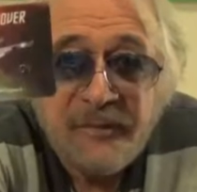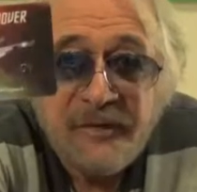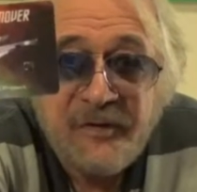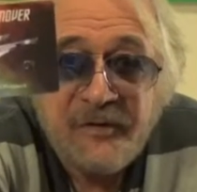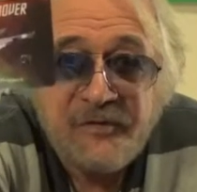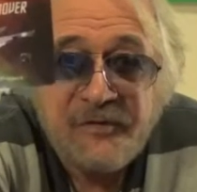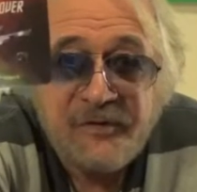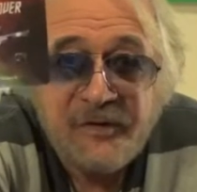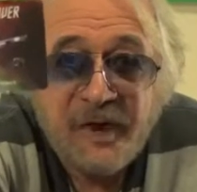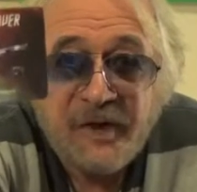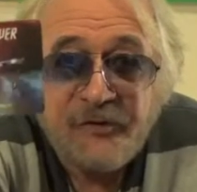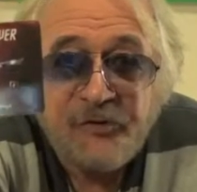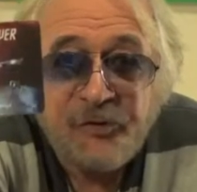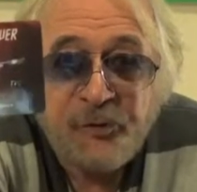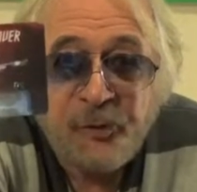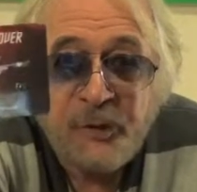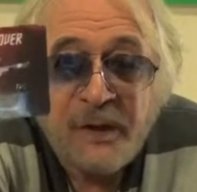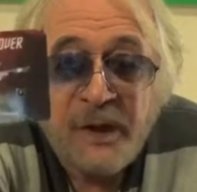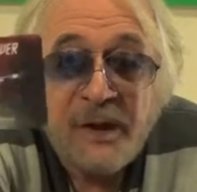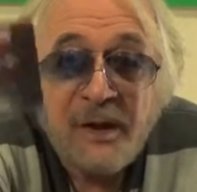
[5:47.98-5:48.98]
This gets
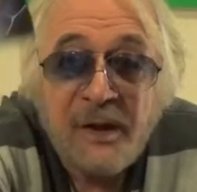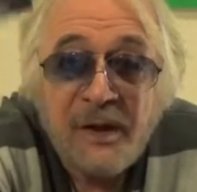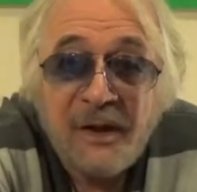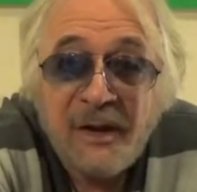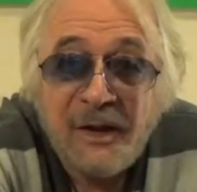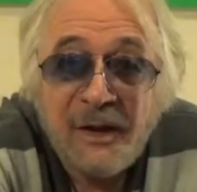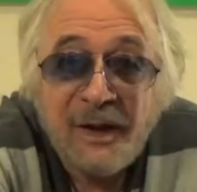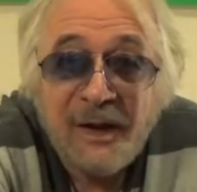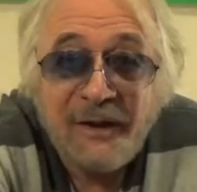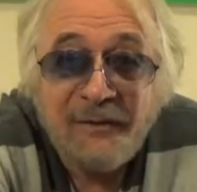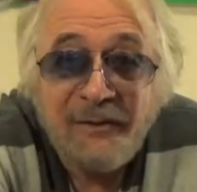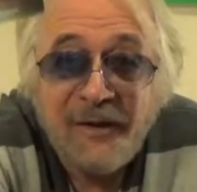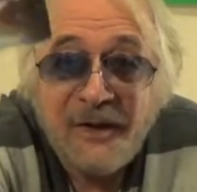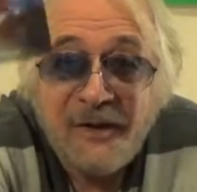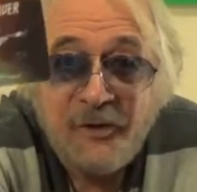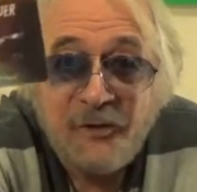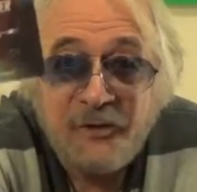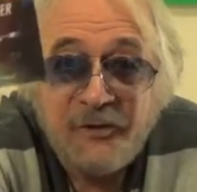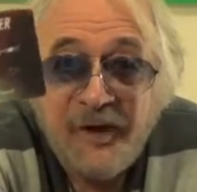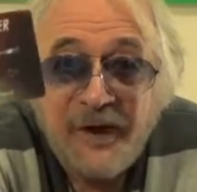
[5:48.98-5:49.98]
you in, and they
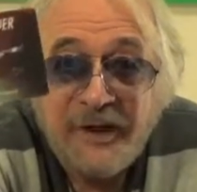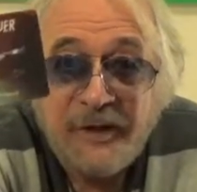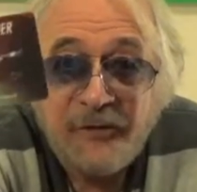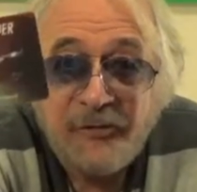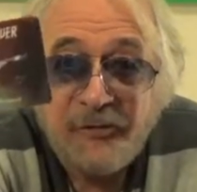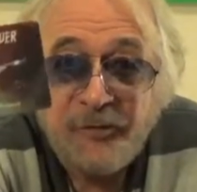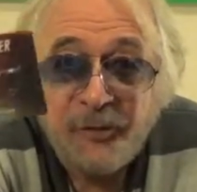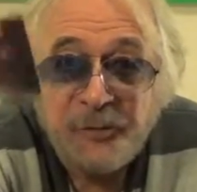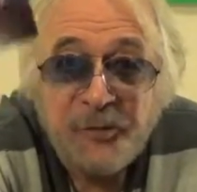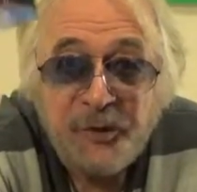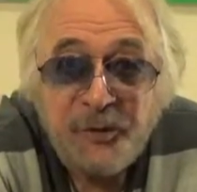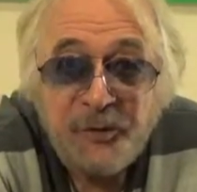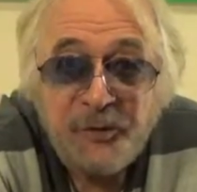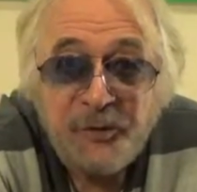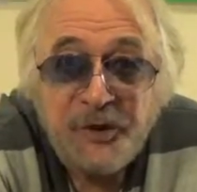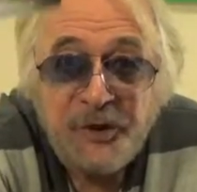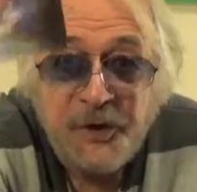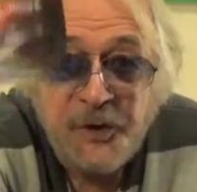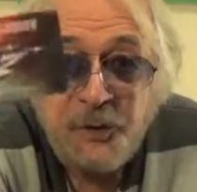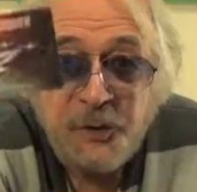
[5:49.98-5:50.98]
don't take it from you.
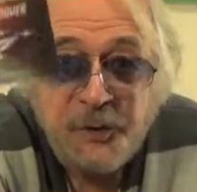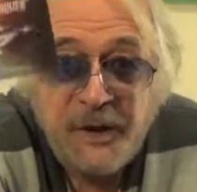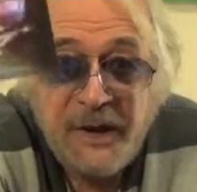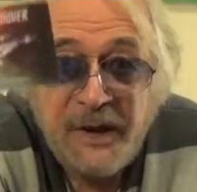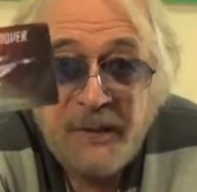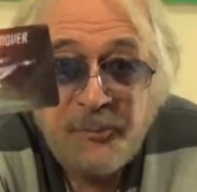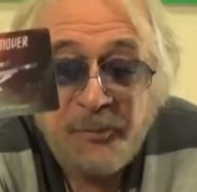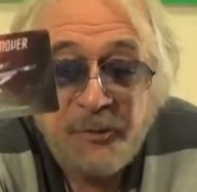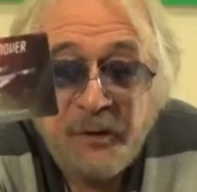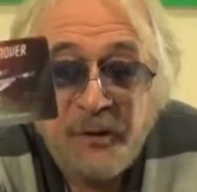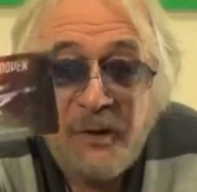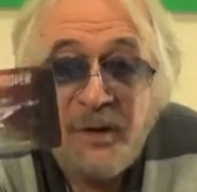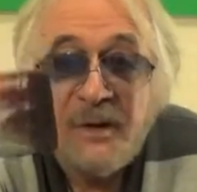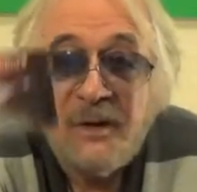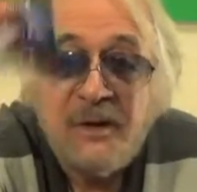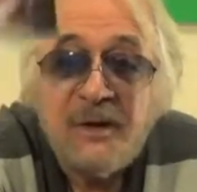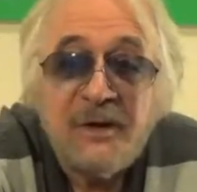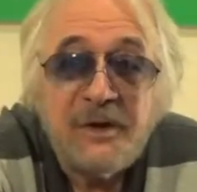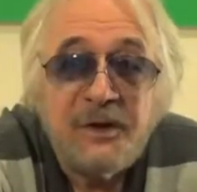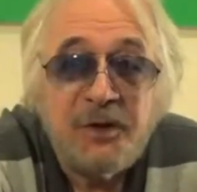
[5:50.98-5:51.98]
You keep it.
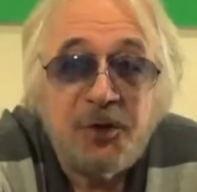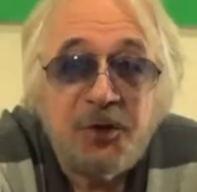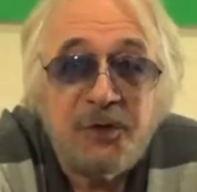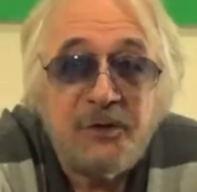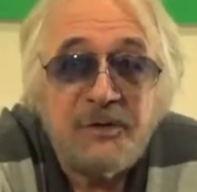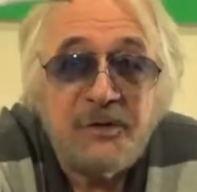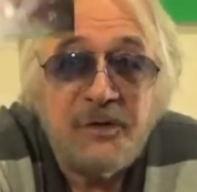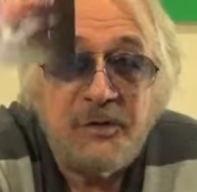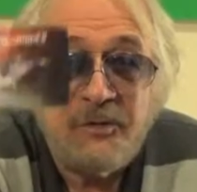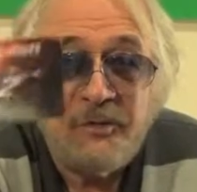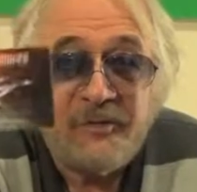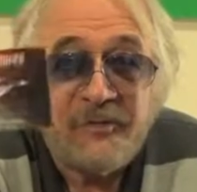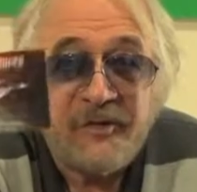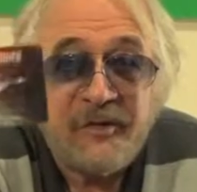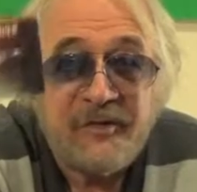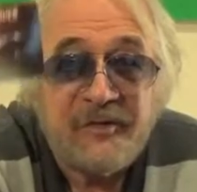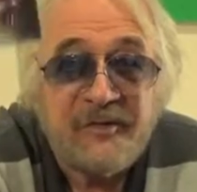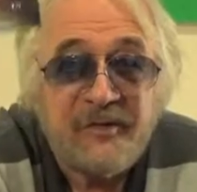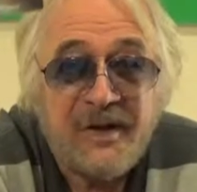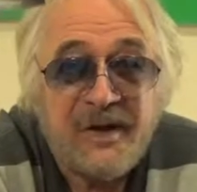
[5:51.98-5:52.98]
You can use
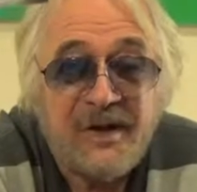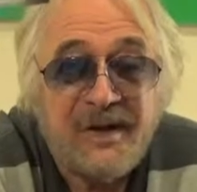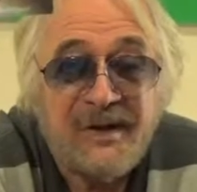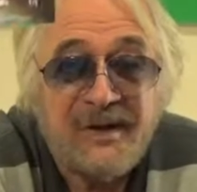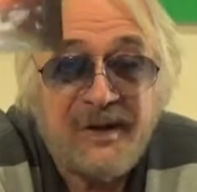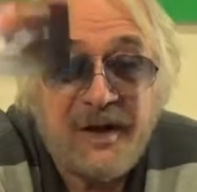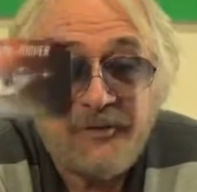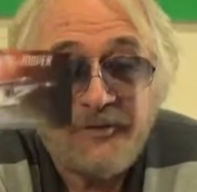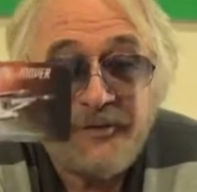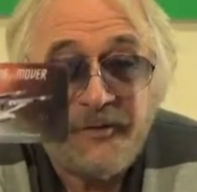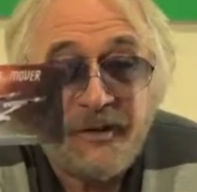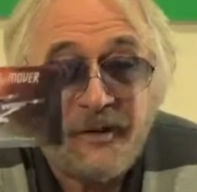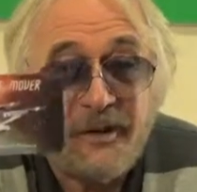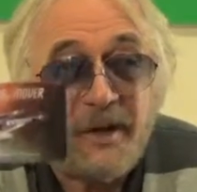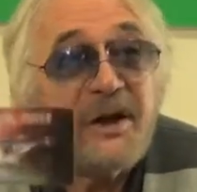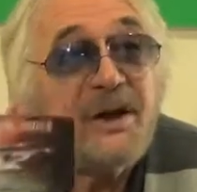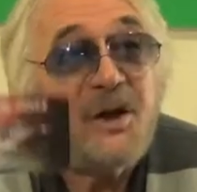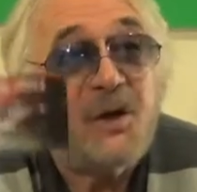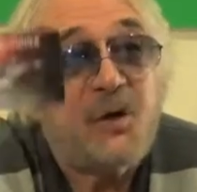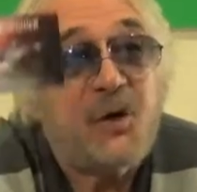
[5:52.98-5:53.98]
this
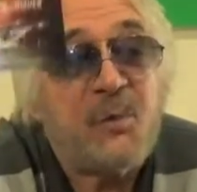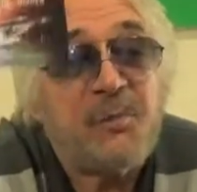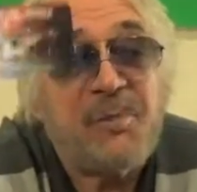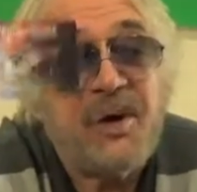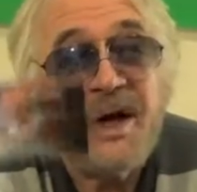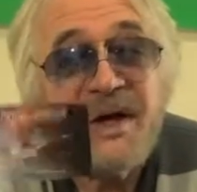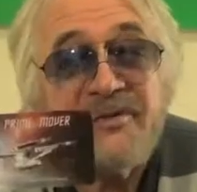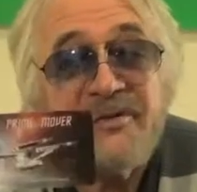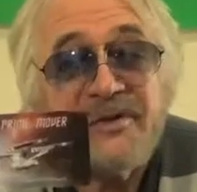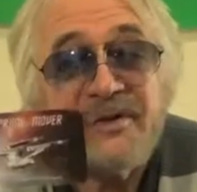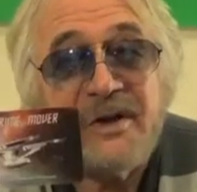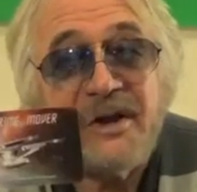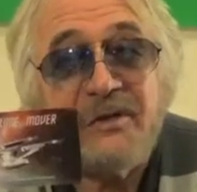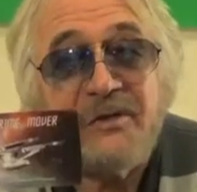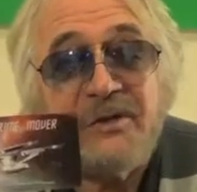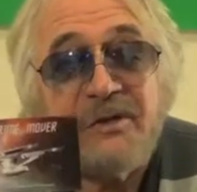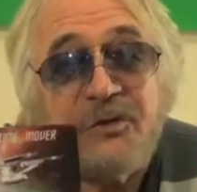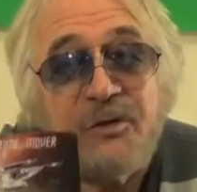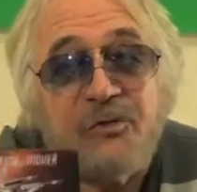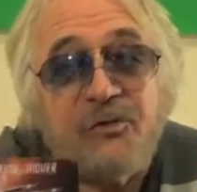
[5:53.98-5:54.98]
indefinitely. You can pass it
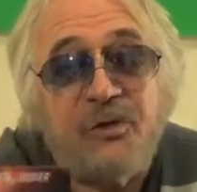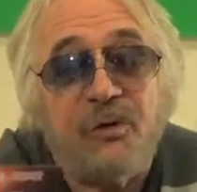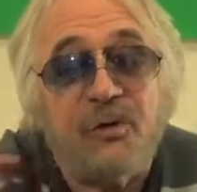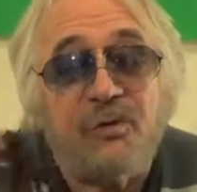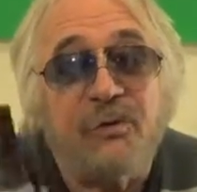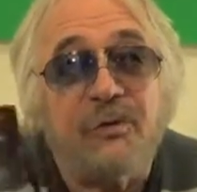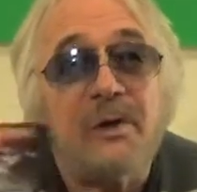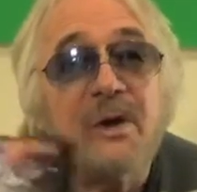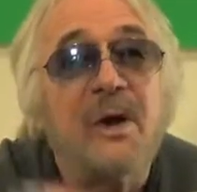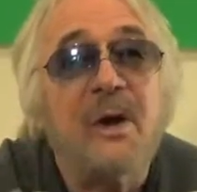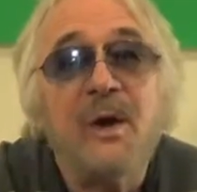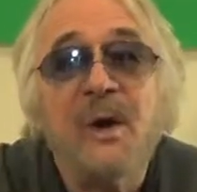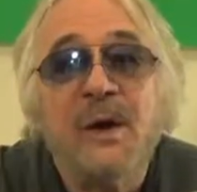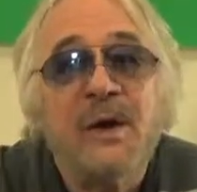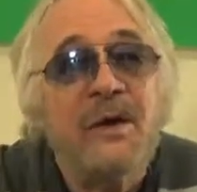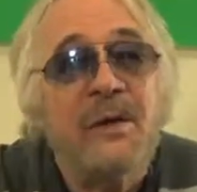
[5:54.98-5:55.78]
down to your children.